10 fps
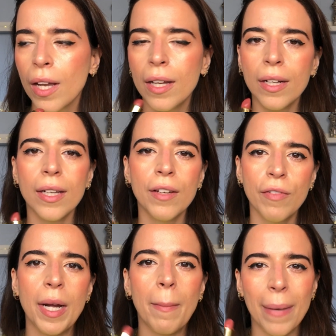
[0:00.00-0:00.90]
And
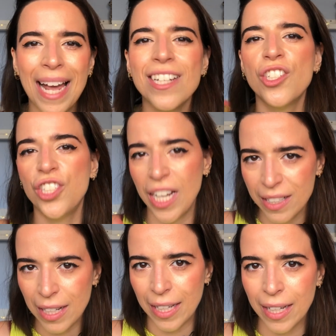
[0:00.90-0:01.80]
if I apply it
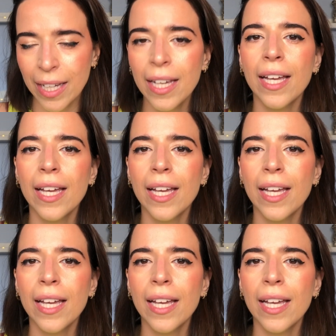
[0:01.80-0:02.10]
gently,